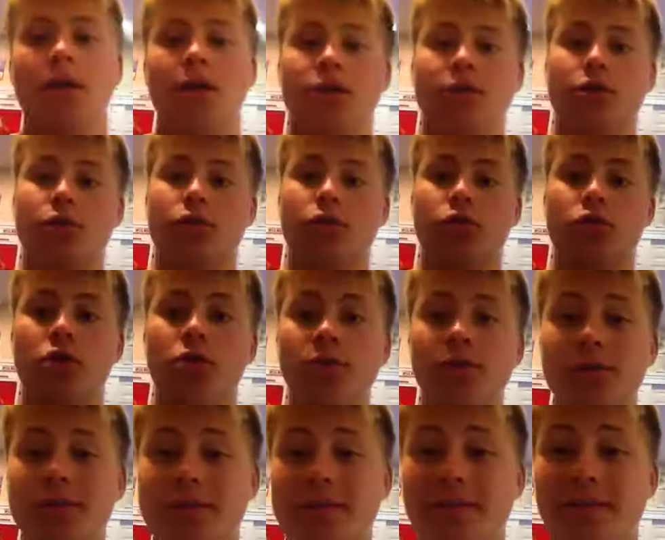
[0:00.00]
So
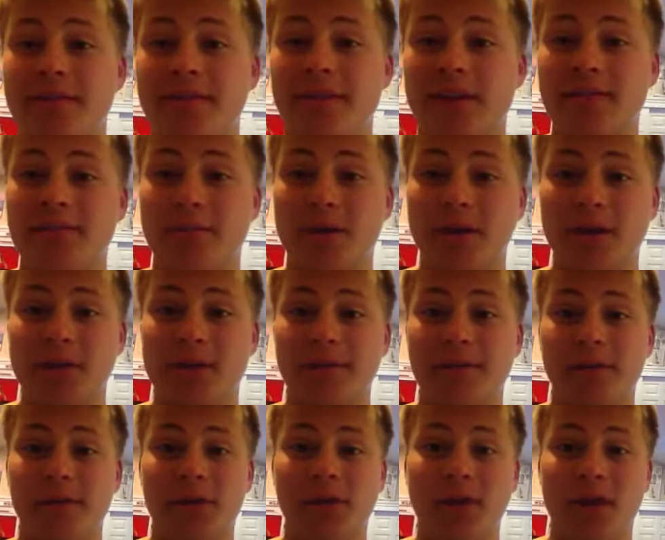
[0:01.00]
$275
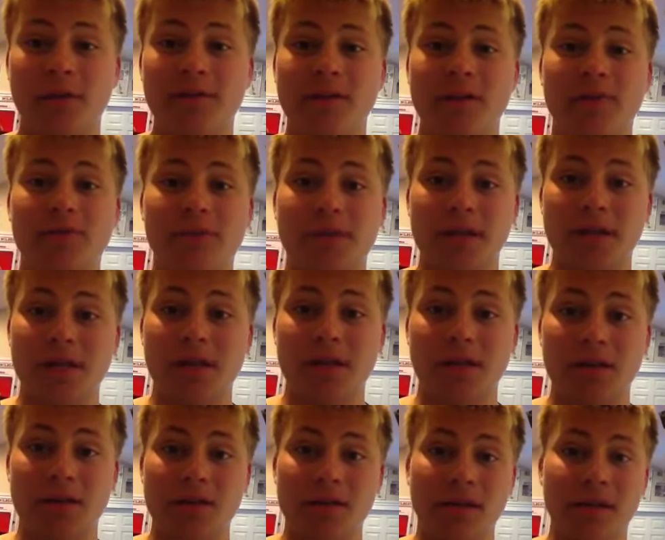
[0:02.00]
for gloves is
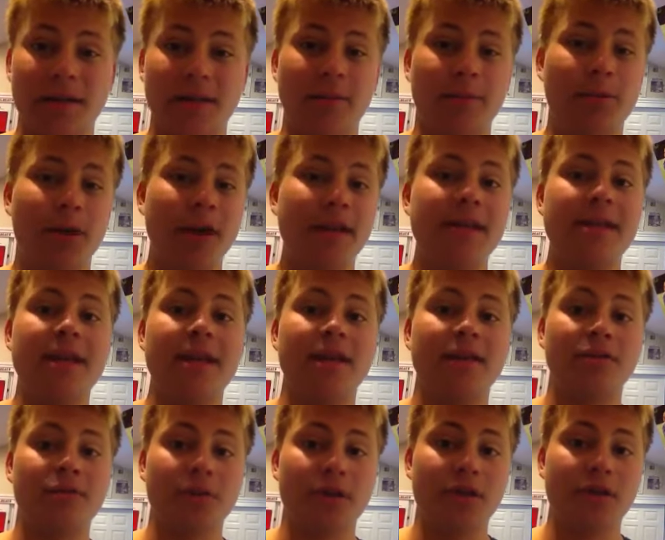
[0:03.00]
ridiculous. Like the Brine
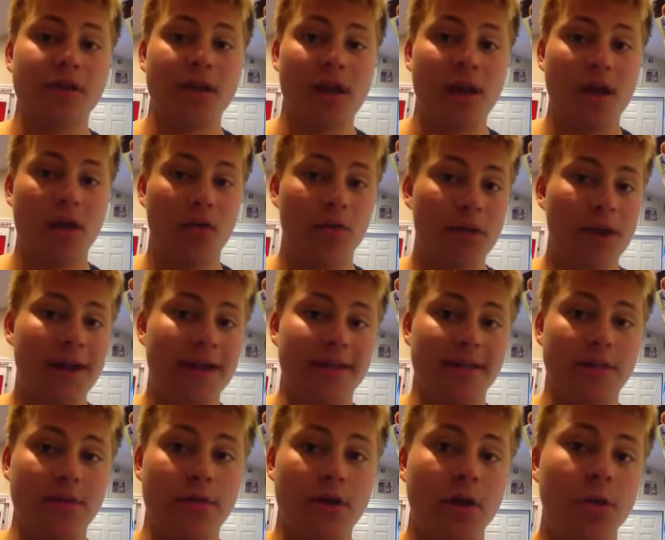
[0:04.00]
King 3s, right at
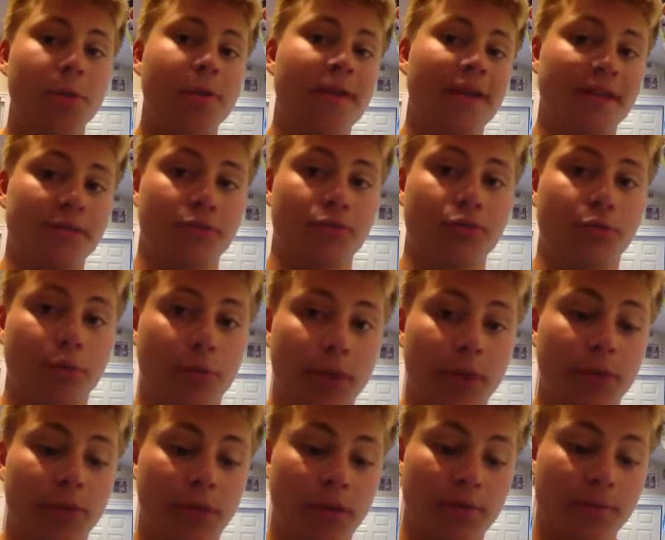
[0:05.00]
$200. That's
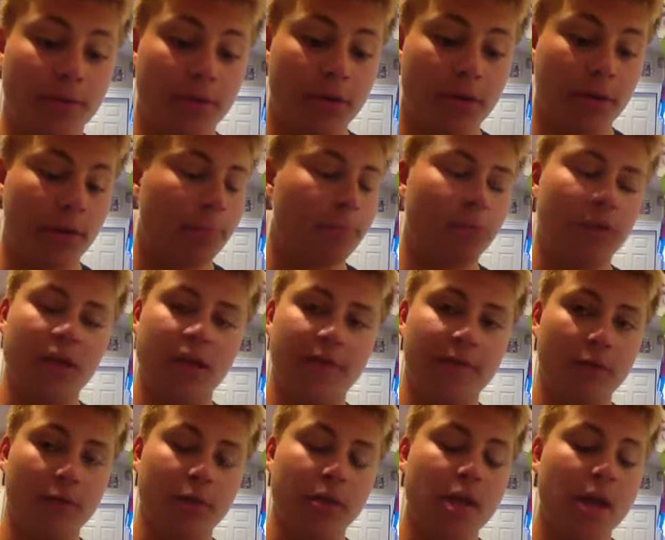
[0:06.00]
really, really King
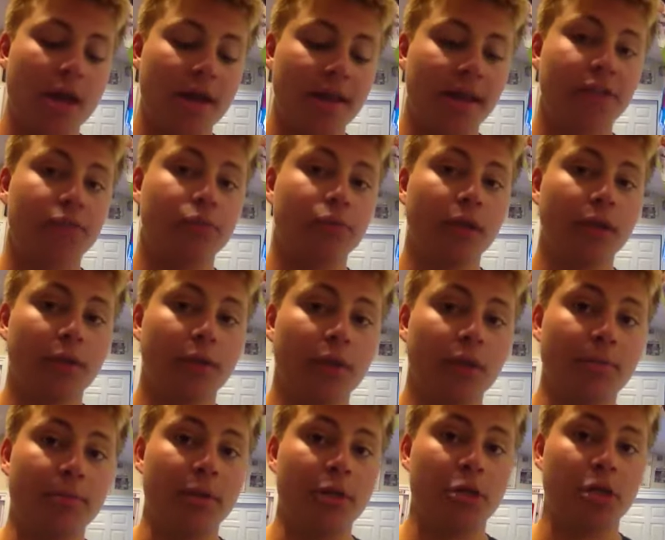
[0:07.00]
4s. That's really,
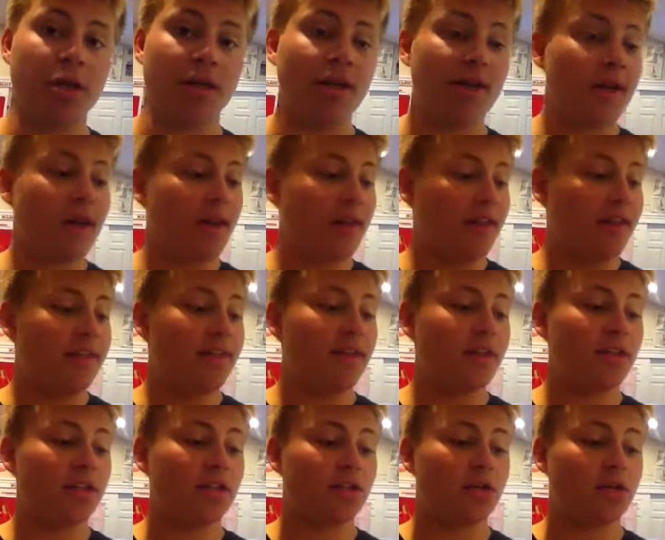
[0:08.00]
really pushing it.
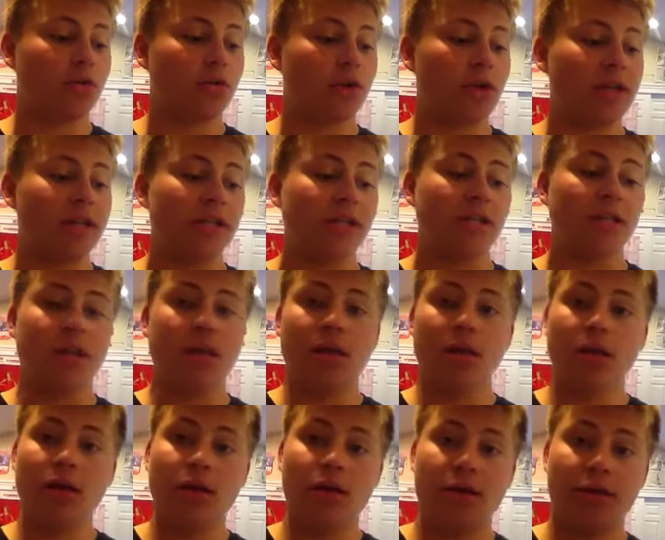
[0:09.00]
This is crazy.
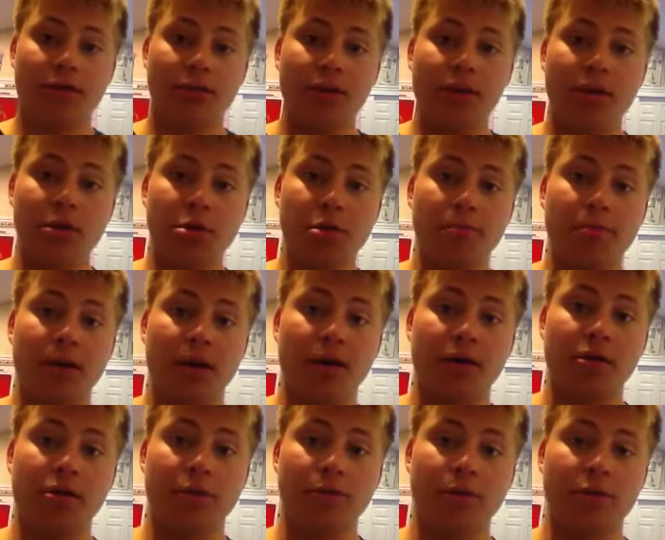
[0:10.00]

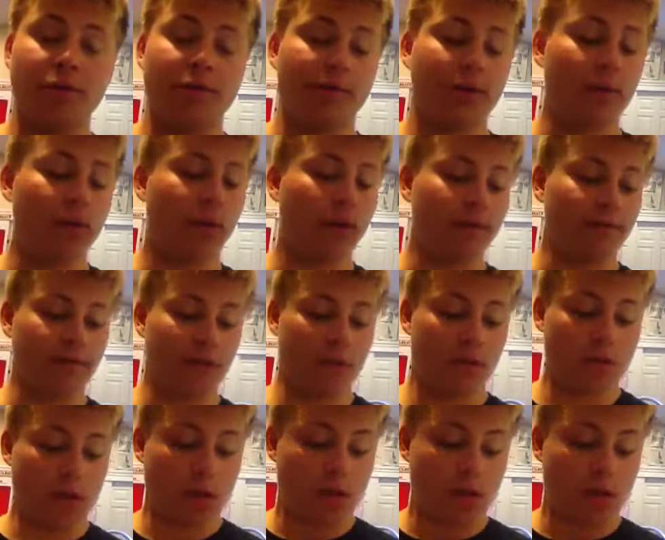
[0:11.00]
$300 almost for gloves.